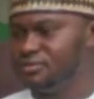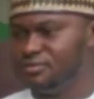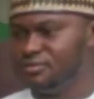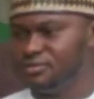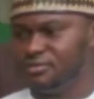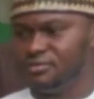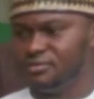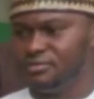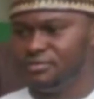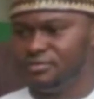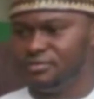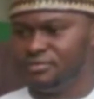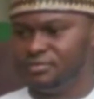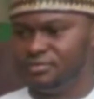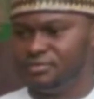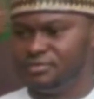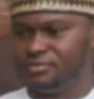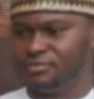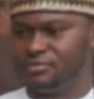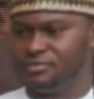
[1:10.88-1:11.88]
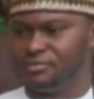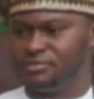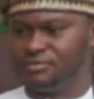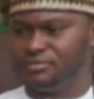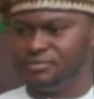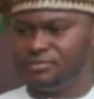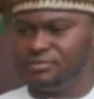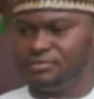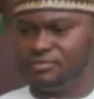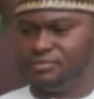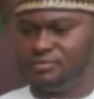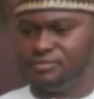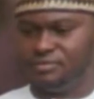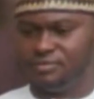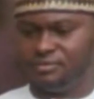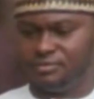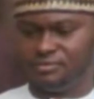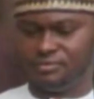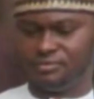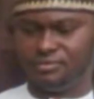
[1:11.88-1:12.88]

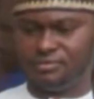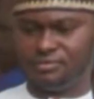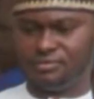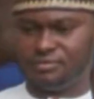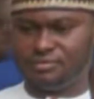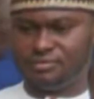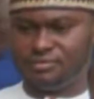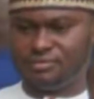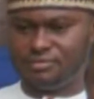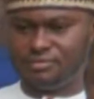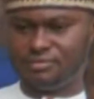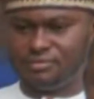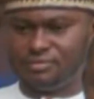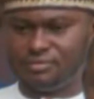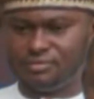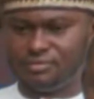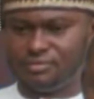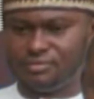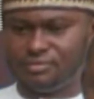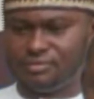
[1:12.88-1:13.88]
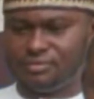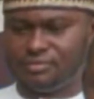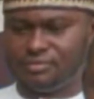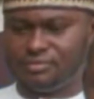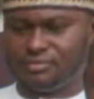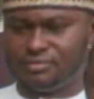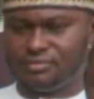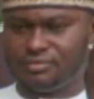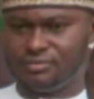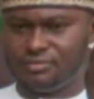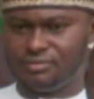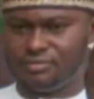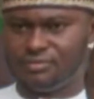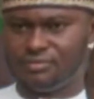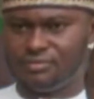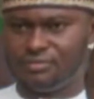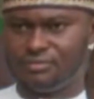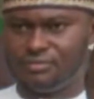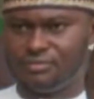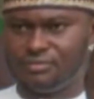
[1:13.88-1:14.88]

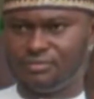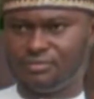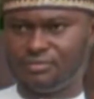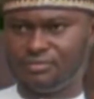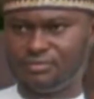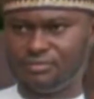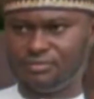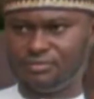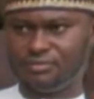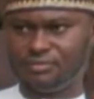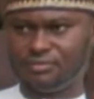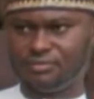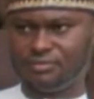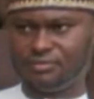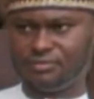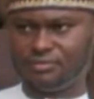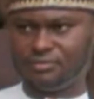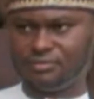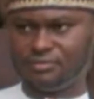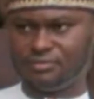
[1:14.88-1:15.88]
[no speech]